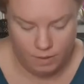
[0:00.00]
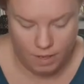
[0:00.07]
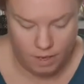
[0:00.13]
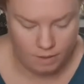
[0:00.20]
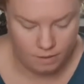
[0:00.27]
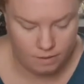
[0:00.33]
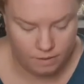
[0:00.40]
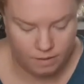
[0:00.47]

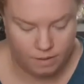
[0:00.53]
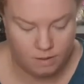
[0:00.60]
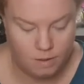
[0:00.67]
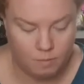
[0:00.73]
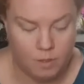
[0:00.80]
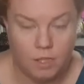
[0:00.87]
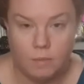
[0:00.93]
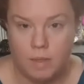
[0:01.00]
And I'm
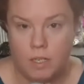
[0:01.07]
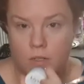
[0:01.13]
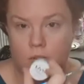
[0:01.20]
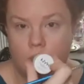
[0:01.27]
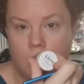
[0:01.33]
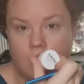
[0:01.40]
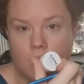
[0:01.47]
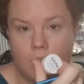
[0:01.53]
going to be
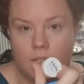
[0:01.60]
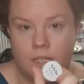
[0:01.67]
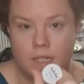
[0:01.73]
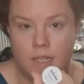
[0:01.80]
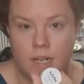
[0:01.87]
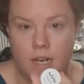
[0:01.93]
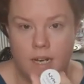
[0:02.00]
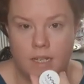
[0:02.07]
using the
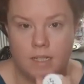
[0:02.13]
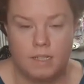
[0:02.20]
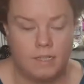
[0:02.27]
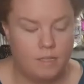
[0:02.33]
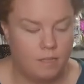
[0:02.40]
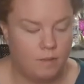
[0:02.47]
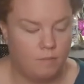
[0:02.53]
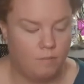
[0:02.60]

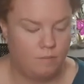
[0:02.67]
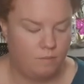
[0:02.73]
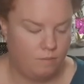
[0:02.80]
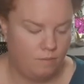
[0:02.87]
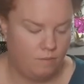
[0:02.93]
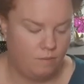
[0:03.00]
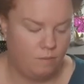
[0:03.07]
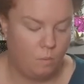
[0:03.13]
NYX
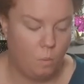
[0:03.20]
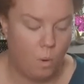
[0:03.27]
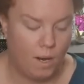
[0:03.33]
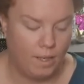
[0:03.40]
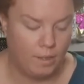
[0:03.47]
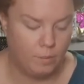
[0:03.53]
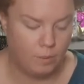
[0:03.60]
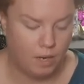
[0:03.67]

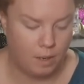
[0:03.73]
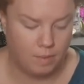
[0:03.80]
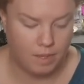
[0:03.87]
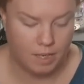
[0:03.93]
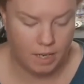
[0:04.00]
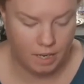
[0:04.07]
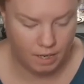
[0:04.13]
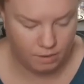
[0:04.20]
white primer
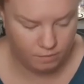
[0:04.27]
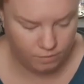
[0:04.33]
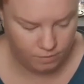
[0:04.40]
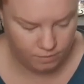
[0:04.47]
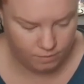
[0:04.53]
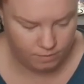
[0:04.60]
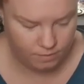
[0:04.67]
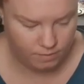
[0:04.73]
that I have.
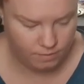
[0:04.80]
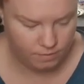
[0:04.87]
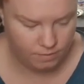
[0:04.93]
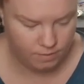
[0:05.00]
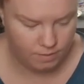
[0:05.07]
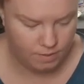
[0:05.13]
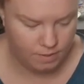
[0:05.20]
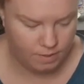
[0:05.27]

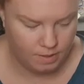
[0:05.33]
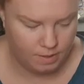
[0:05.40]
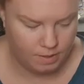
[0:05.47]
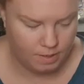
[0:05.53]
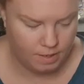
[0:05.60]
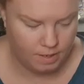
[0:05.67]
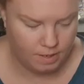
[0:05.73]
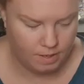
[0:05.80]

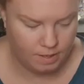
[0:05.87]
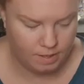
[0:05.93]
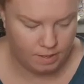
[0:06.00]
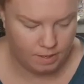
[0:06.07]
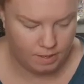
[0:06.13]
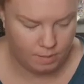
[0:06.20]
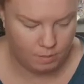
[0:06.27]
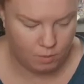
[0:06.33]
I need to get
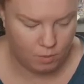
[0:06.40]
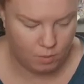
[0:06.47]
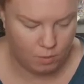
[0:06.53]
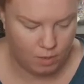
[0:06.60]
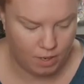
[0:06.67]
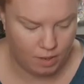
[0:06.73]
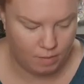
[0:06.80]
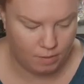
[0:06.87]
some more
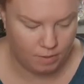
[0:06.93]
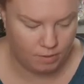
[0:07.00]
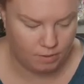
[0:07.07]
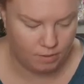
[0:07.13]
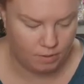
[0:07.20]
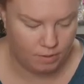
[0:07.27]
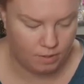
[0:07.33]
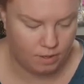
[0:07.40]
primer,
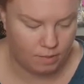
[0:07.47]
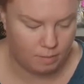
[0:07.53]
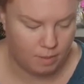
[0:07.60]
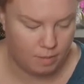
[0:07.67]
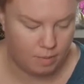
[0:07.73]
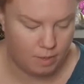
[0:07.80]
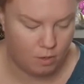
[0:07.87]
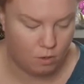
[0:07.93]
you know, like
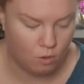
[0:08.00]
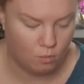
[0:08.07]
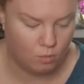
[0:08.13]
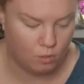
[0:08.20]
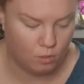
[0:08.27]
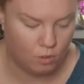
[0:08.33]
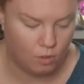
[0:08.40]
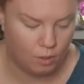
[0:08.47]
maybe a normal
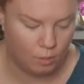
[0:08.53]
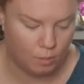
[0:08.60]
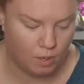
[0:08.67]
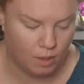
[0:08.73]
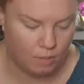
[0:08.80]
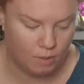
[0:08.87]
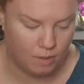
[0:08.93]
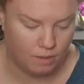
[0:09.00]
colour
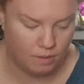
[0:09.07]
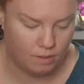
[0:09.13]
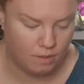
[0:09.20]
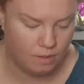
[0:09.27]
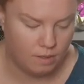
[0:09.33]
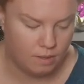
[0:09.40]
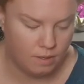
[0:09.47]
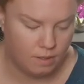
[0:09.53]
primer.
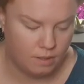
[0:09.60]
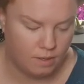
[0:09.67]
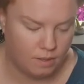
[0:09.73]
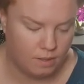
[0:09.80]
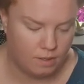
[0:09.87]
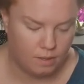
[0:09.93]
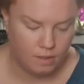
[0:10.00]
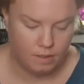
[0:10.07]

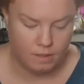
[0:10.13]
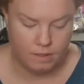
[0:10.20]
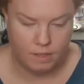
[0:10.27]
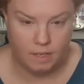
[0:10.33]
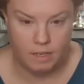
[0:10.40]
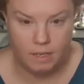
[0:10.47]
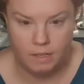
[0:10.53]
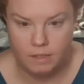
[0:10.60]

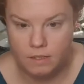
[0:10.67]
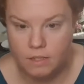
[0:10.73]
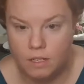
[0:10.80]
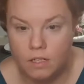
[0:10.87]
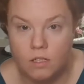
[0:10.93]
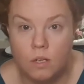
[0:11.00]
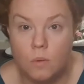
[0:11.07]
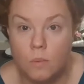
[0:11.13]
Then it's not
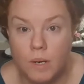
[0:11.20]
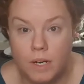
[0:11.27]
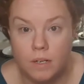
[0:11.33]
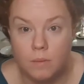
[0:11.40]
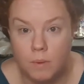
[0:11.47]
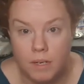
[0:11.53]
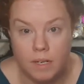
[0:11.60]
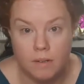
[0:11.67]
so weird
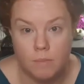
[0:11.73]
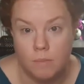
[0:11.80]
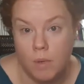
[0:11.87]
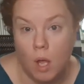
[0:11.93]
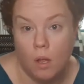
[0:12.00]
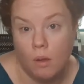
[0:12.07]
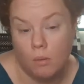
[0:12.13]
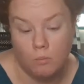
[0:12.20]
when
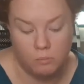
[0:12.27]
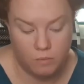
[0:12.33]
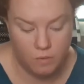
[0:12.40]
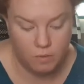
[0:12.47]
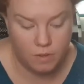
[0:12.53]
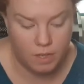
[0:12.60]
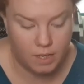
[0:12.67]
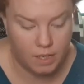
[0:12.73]
I'm
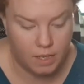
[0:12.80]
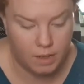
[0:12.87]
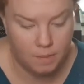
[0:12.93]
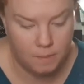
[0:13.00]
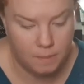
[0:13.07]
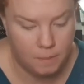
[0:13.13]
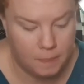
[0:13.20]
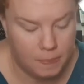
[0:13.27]
thinking.
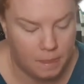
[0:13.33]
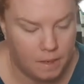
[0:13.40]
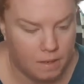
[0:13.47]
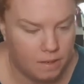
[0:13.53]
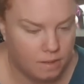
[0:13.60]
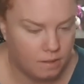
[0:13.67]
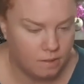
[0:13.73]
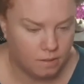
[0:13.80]

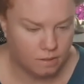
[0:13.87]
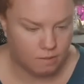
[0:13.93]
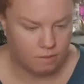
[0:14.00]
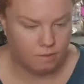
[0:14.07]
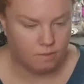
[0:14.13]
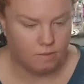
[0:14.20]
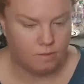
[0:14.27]
So